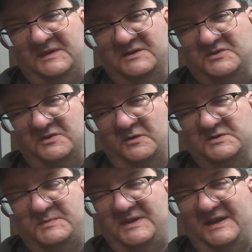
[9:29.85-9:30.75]
Shouldn't
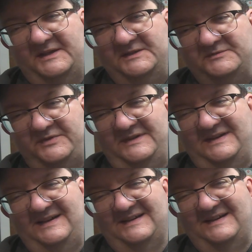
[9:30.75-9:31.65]
always be negative,
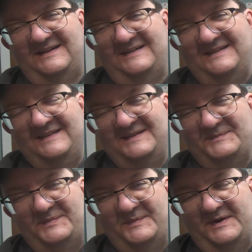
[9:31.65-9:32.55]
but
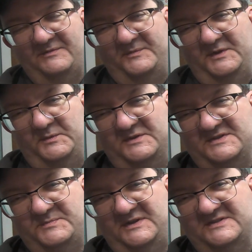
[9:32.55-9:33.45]
I'm familiar with it
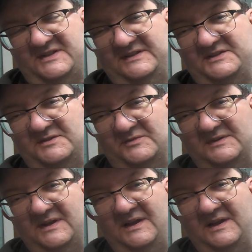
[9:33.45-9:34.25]
being slightly different.